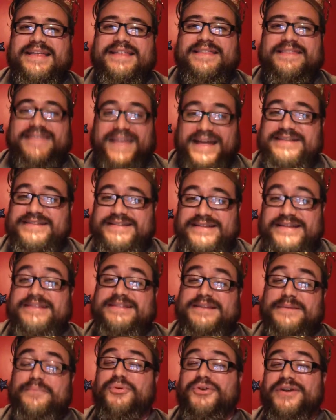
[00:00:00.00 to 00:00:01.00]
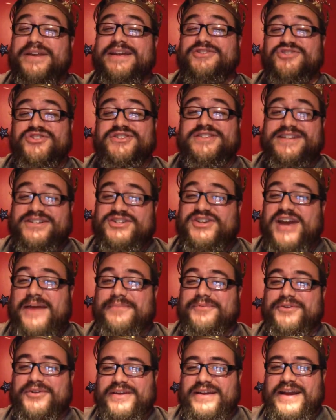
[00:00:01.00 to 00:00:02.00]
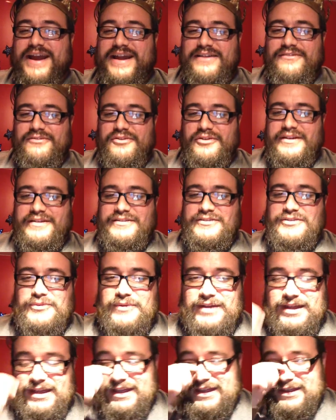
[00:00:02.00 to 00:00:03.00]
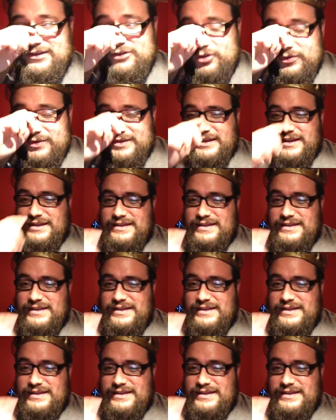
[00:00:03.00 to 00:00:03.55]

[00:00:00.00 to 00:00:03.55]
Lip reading: It's a pretty interesting chapter to kind of look into it. You see